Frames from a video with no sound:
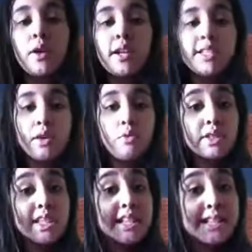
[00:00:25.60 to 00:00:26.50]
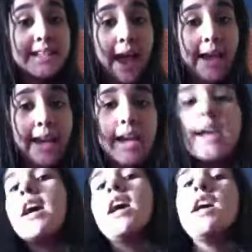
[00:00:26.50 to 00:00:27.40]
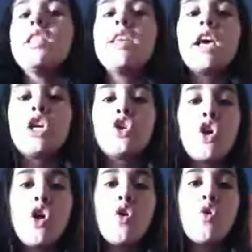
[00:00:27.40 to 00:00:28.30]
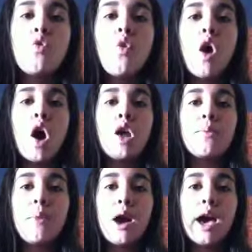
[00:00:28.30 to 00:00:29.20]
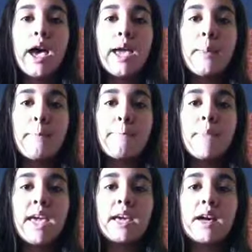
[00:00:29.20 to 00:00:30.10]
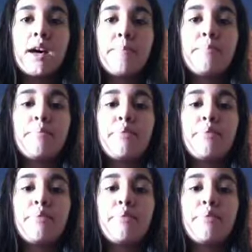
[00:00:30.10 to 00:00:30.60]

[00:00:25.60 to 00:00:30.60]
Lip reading: want to see what's inside it, then go on my makeup